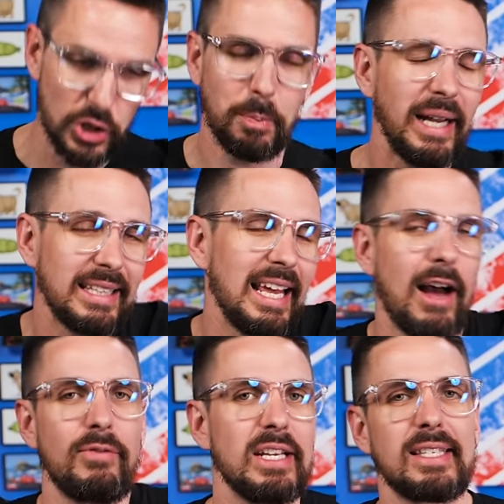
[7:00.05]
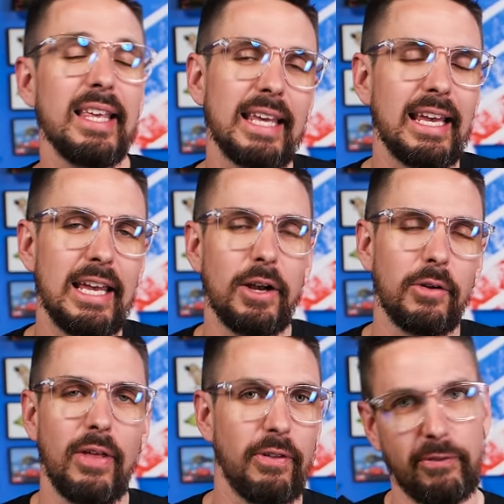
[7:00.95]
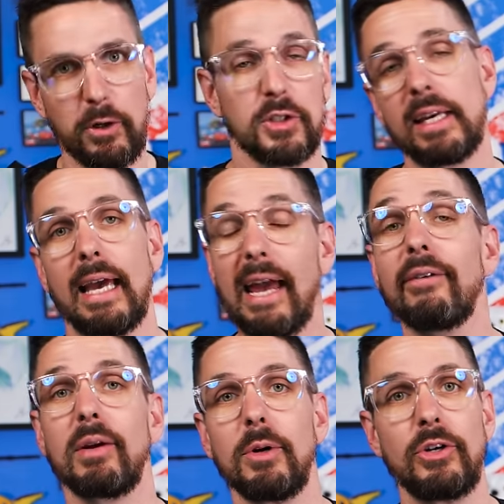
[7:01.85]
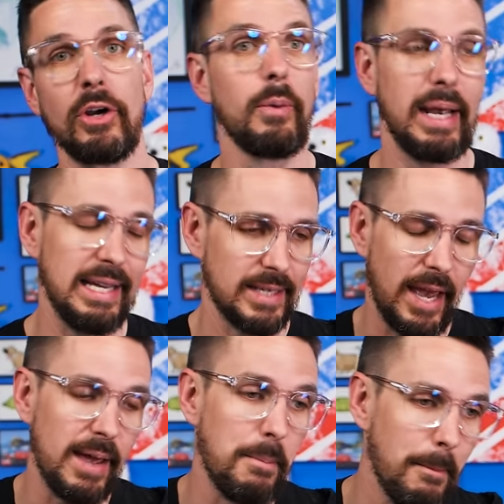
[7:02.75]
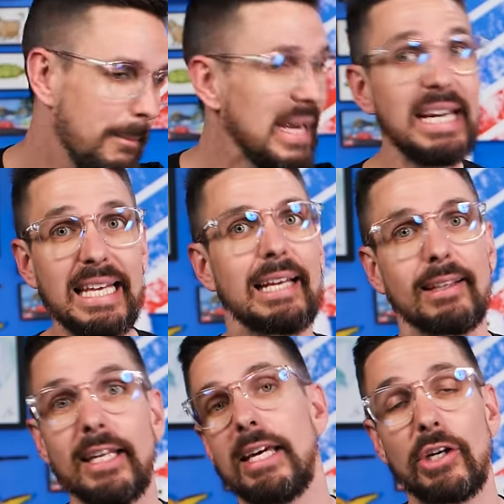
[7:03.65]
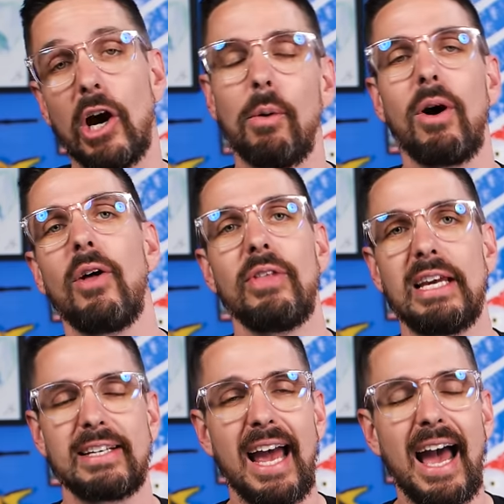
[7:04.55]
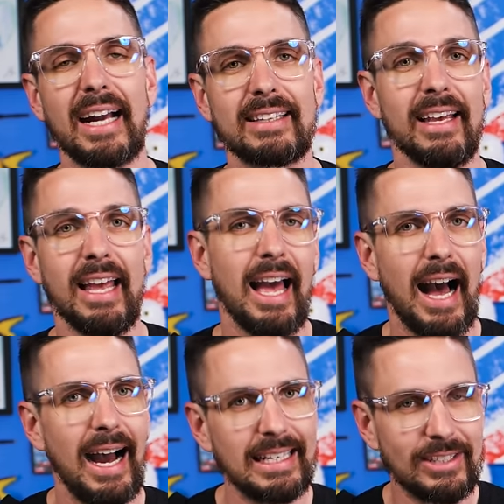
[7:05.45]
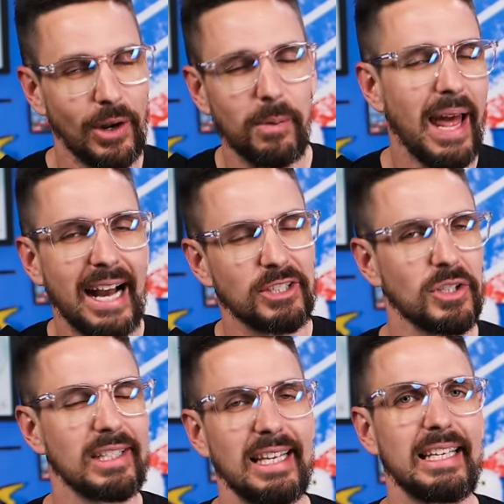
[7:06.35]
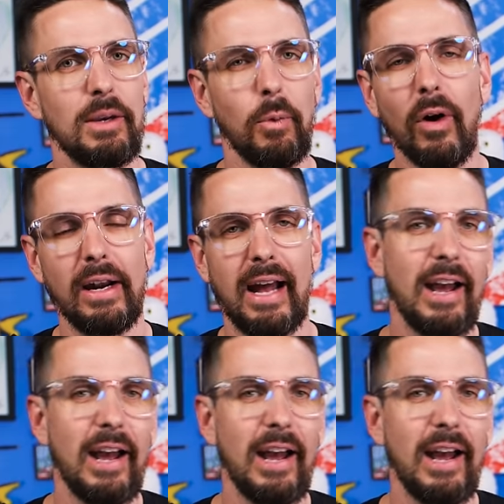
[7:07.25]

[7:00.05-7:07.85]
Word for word: despite the obvious thinking here that the first thing Harry would do is immediately go on the attack, I don't actually think he would.